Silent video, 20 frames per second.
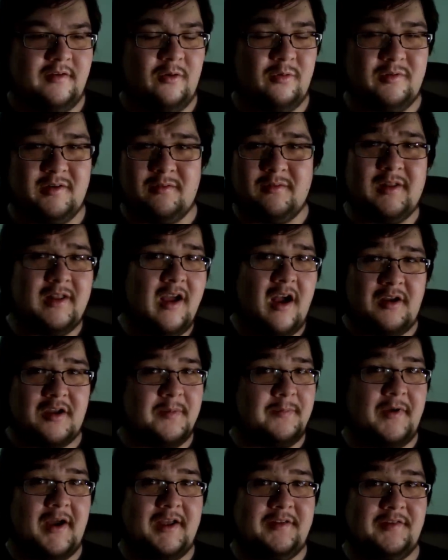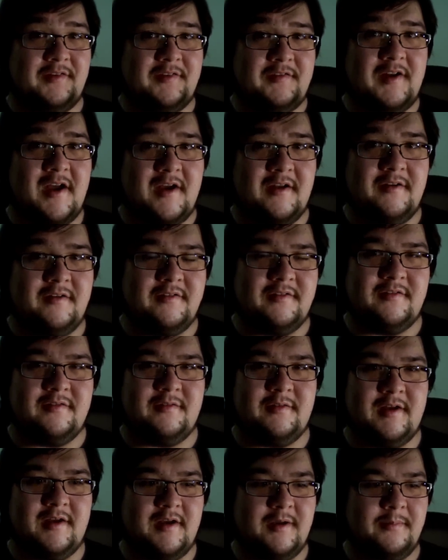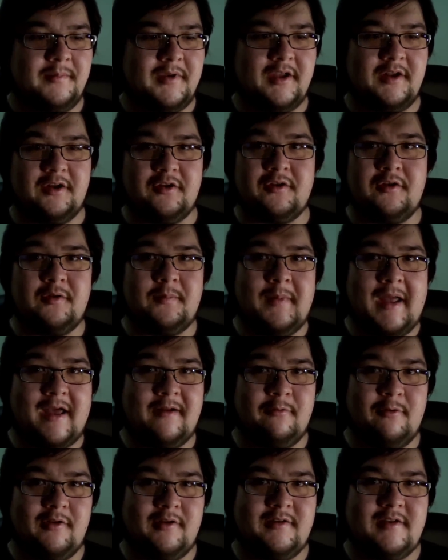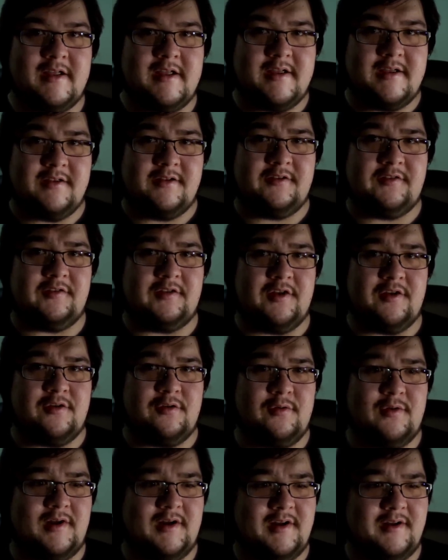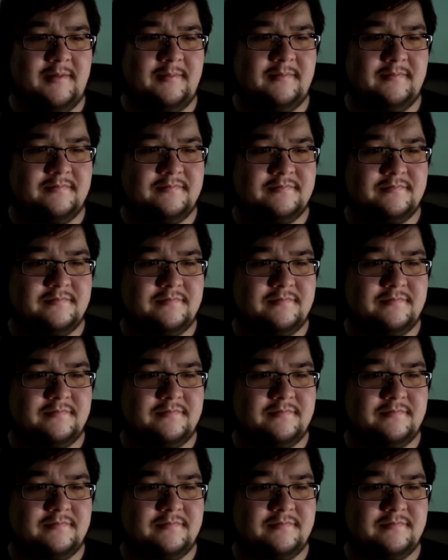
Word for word: only really occupies a stud, uh, be it a good or bad one. So um,